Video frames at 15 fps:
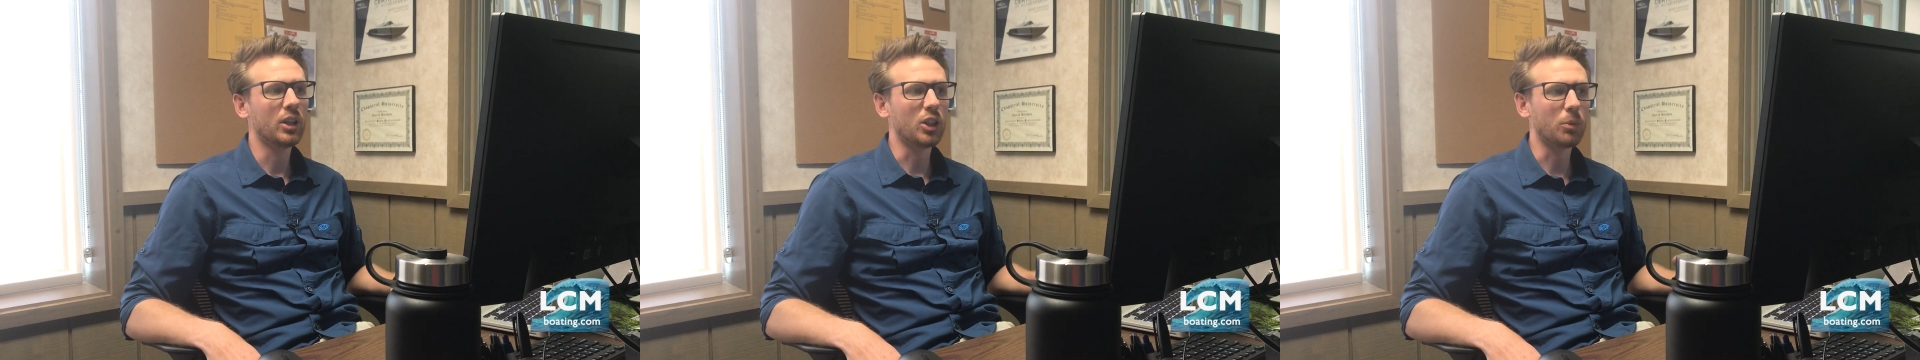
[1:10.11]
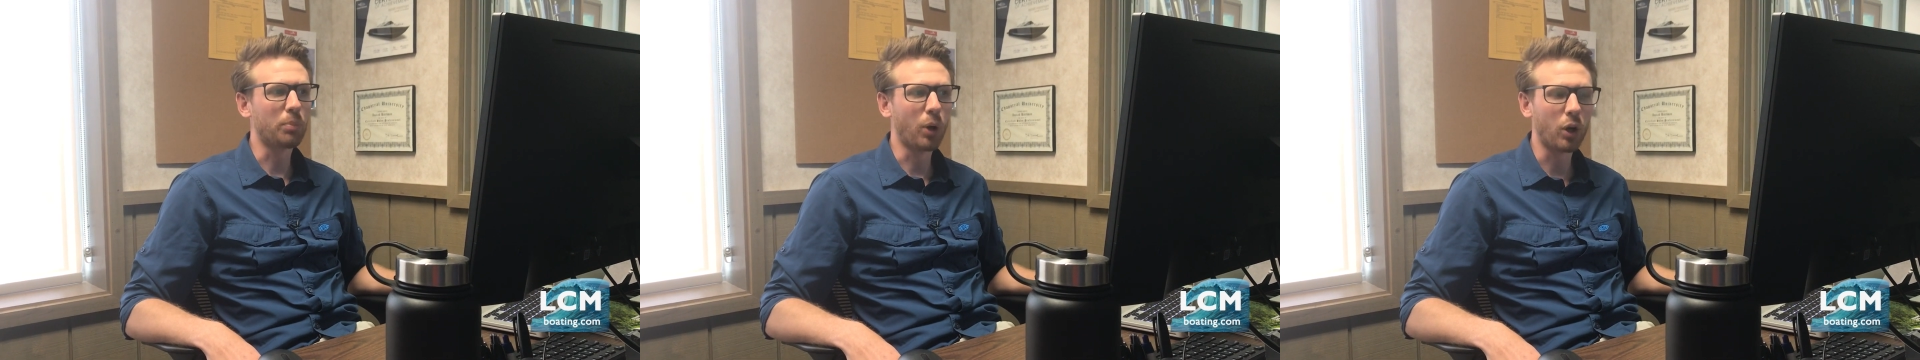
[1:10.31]

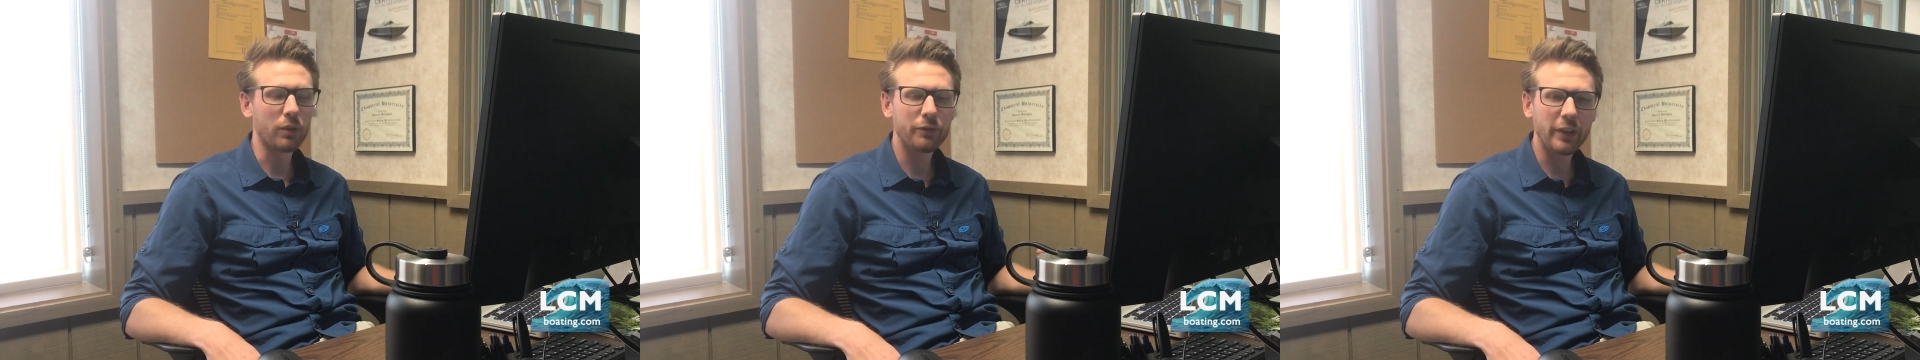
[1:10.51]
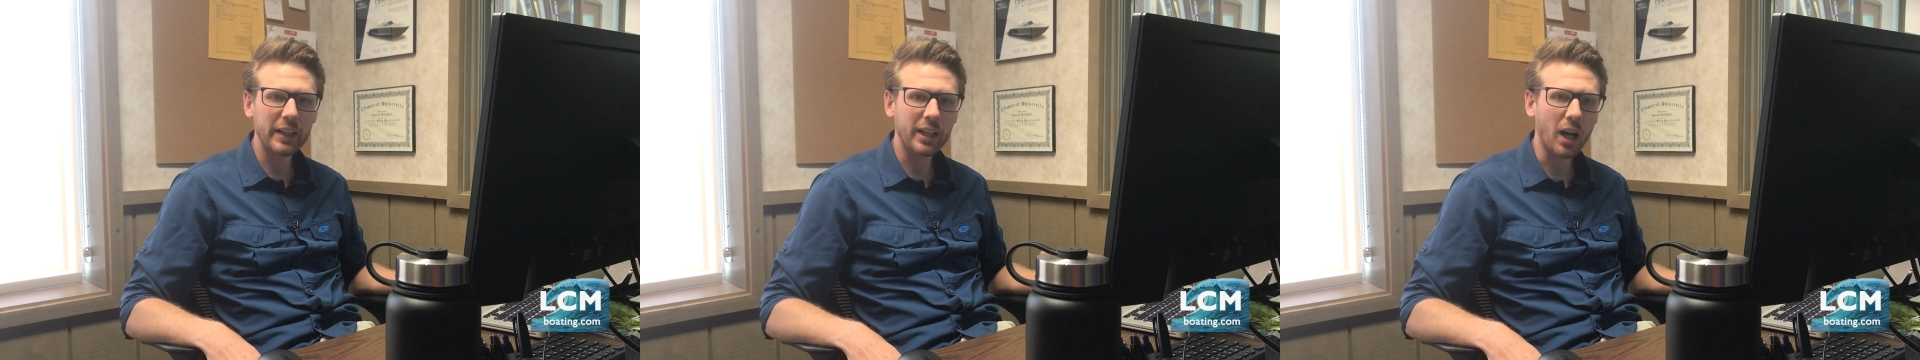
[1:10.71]
the
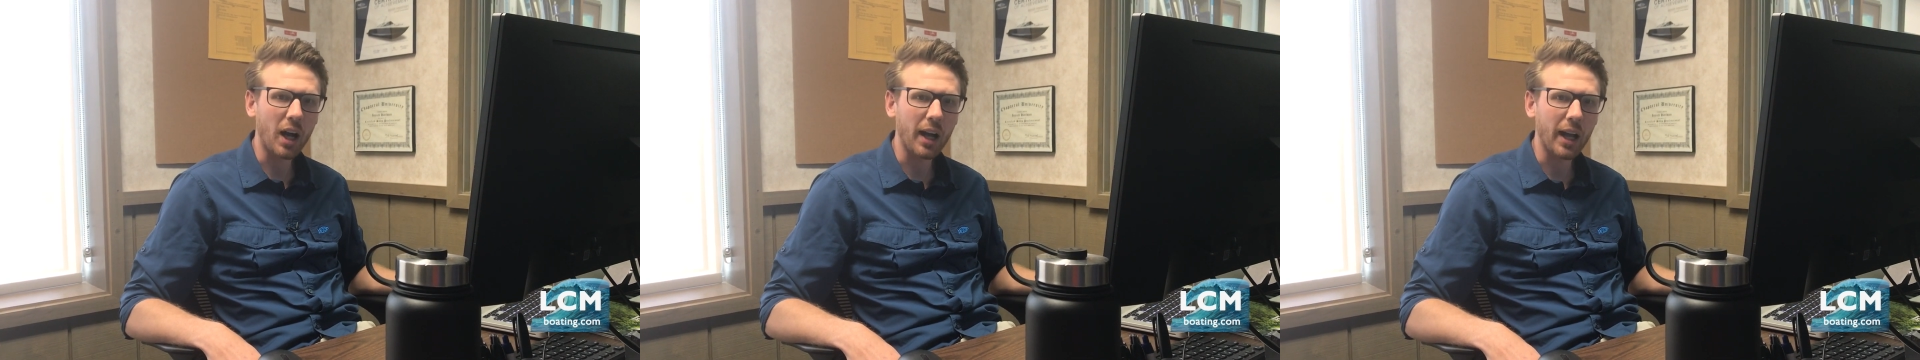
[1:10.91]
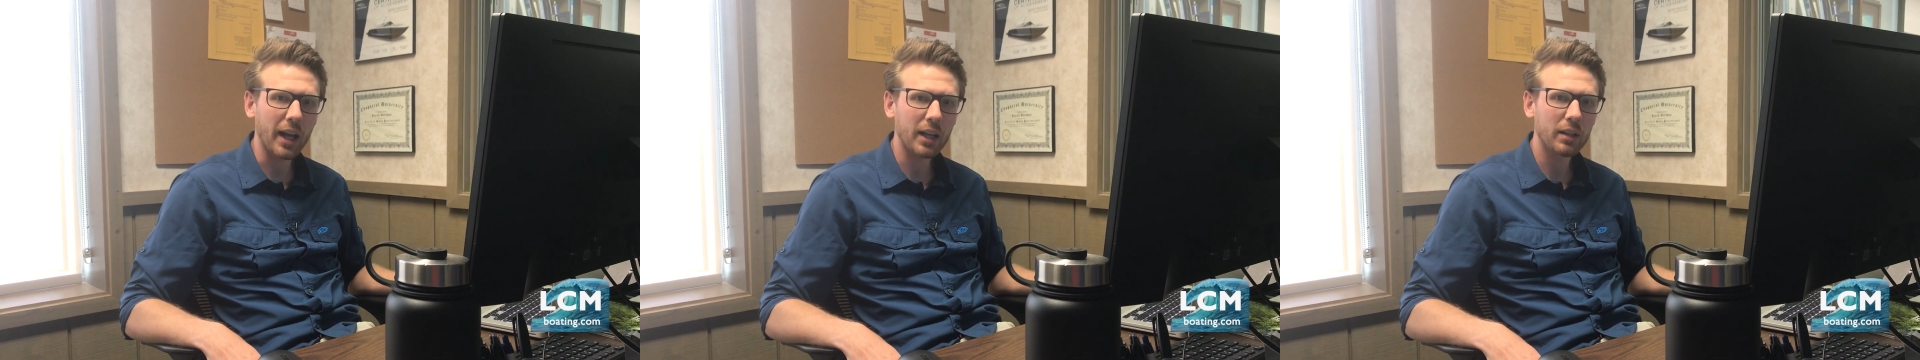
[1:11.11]
perfect
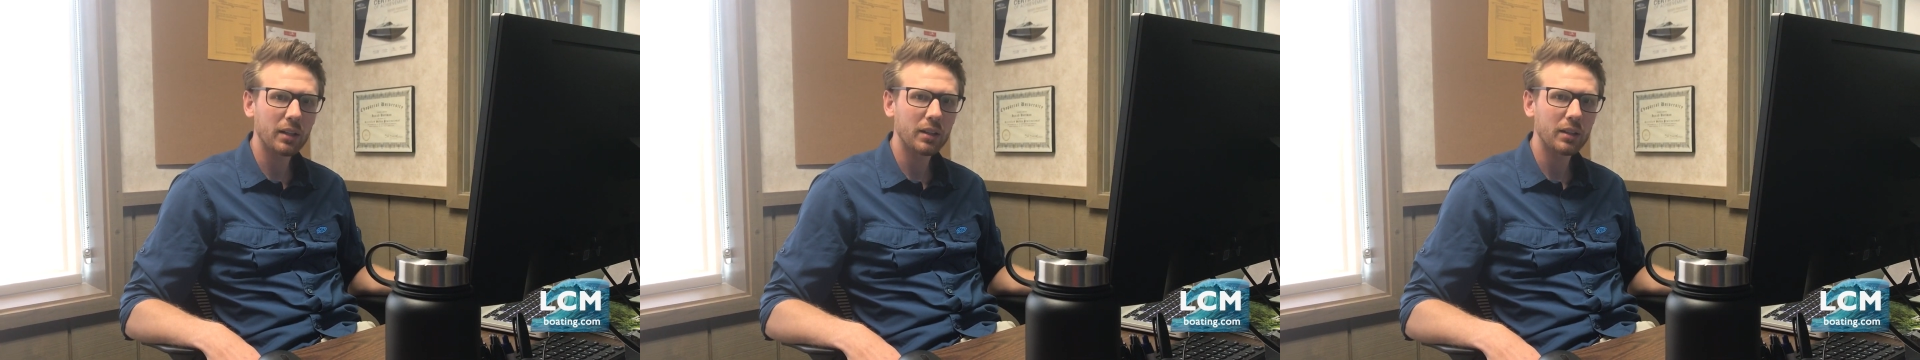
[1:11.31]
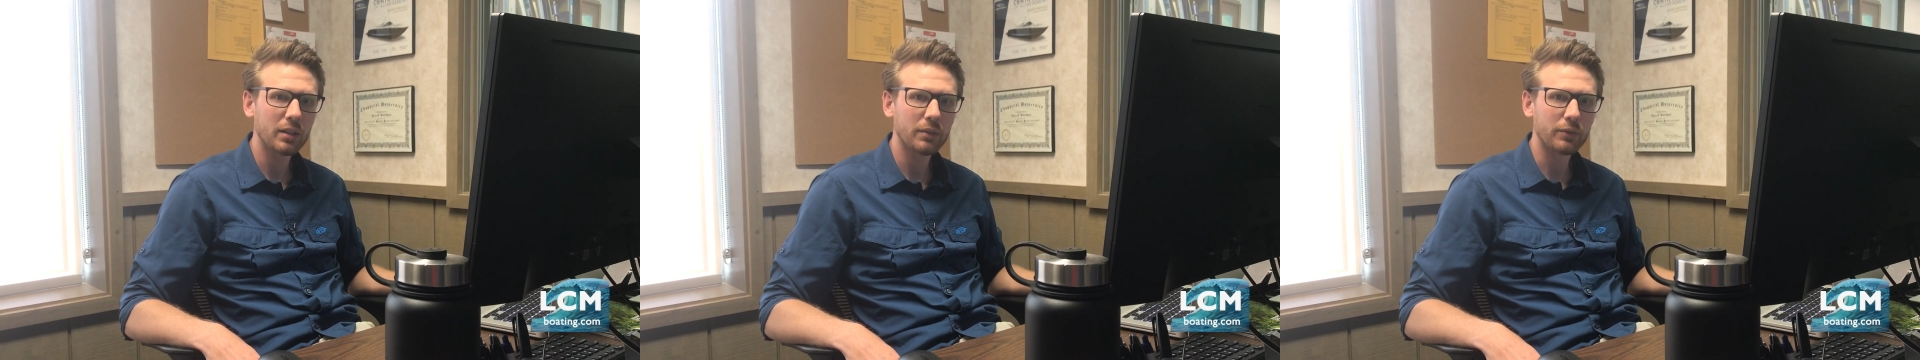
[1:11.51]
kayak
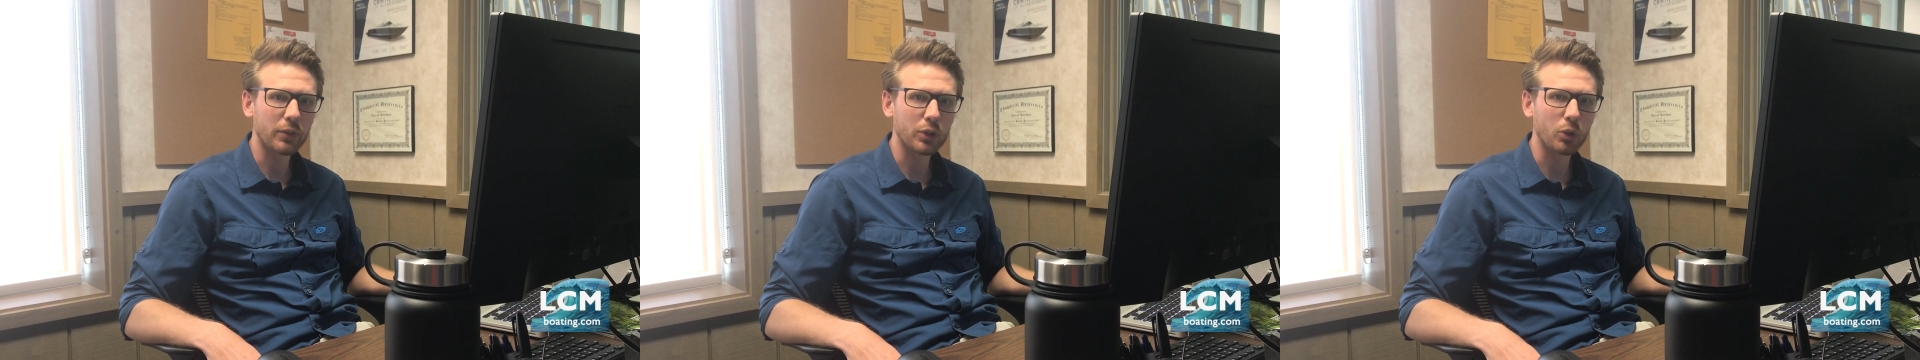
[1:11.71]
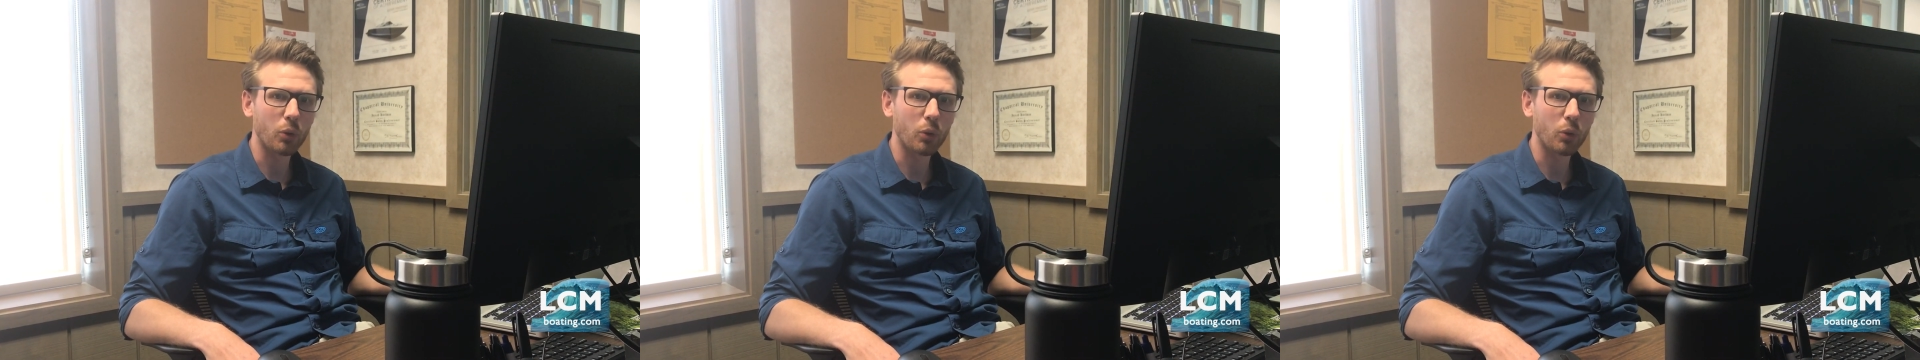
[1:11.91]
for